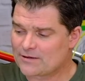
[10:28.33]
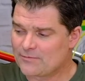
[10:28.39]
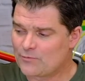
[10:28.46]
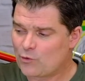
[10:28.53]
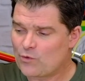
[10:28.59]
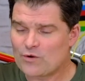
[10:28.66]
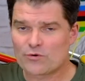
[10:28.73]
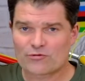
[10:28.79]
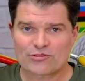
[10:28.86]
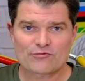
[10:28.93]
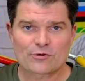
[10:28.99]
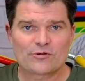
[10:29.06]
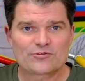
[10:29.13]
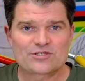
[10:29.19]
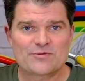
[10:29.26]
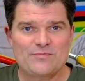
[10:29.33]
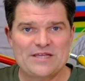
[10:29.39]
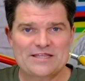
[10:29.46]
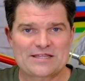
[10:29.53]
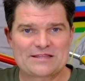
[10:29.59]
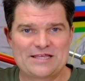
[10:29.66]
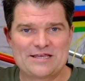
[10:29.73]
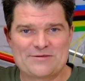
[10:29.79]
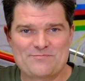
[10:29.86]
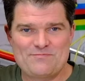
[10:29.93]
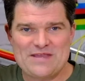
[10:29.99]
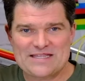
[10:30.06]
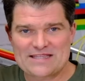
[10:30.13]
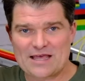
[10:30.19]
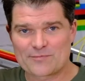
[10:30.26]
But we were thrilled to
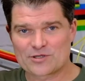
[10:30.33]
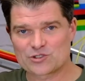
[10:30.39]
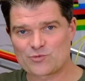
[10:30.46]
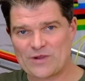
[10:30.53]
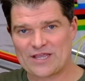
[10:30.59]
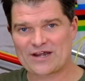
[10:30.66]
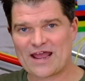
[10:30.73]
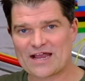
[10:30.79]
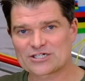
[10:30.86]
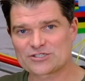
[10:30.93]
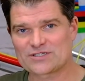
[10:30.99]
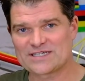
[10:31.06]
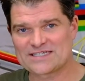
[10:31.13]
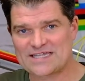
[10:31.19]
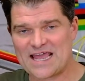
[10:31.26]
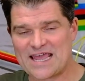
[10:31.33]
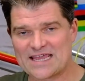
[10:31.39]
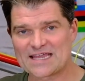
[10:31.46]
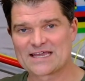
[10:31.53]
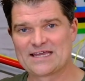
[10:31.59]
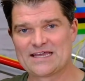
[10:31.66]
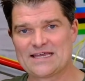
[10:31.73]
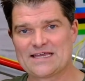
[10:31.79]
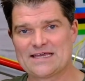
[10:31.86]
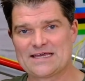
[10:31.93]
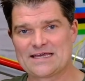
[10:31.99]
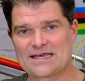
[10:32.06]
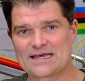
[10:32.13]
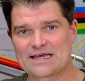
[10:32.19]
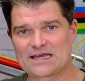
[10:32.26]
meet them because we could actually take
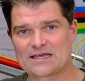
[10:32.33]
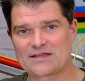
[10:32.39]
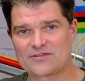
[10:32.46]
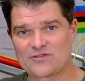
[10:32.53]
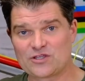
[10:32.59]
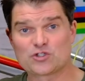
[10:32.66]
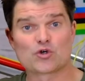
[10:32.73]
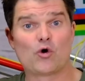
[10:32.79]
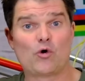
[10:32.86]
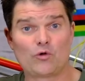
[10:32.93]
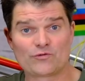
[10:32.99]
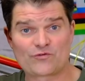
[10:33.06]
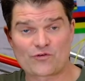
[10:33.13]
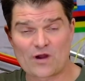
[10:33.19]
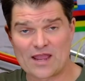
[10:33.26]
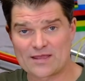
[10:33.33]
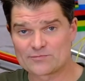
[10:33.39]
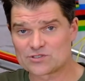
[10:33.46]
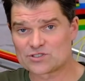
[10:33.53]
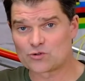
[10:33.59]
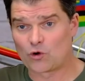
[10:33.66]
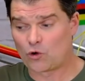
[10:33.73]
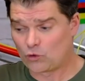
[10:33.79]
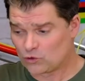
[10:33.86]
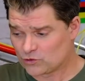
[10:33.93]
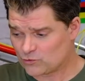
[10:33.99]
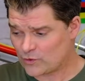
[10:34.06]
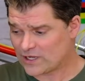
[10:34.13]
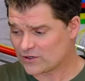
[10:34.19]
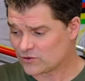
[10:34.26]
these old frames,
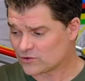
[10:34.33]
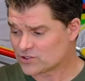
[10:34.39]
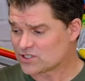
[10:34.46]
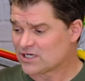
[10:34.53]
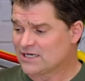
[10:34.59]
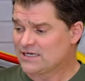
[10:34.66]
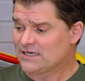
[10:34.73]
old wheels,